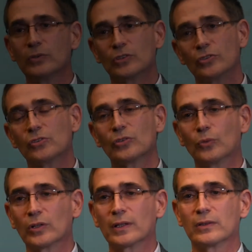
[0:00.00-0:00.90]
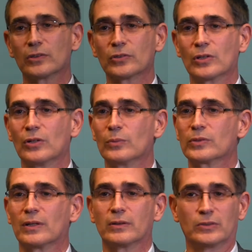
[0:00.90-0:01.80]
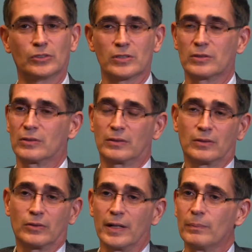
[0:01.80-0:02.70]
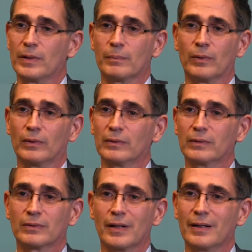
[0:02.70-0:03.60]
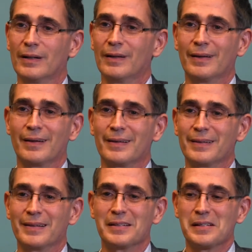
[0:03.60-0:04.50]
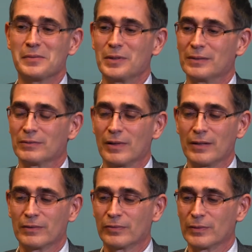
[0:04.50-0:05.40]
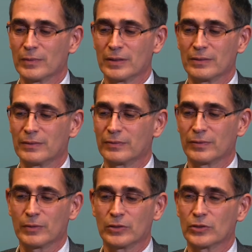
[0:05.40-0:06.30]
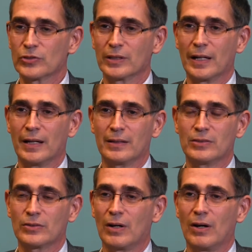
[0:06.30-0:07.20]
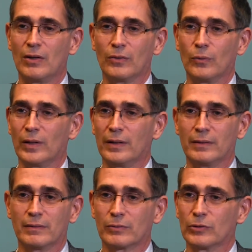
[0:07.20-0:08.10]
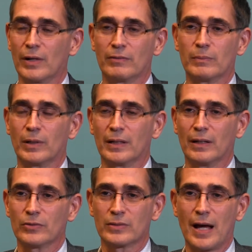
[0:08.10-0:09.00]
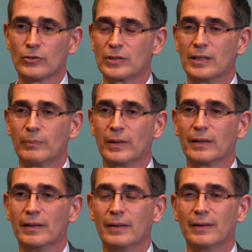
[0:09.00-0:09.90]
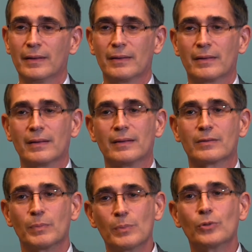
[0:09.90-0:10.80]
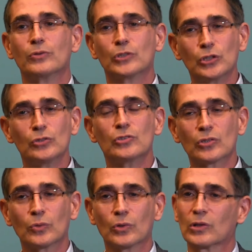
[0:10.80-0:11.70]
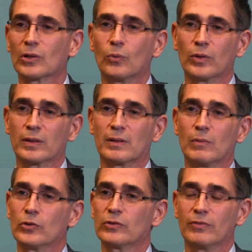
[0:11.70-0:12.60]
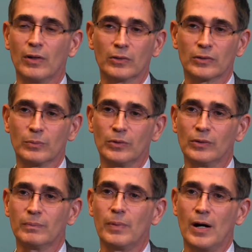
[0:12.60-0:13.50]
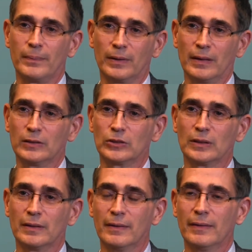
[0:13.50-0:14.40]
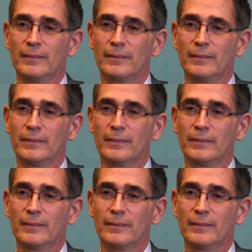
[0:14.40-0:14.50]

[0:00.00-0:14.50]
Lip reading: who choose to work in nursing homes are just great people, right? I mean, right from the nursing aides all the way through everybody else, housekeeping. It's people who choose to work with the most vulnerable population,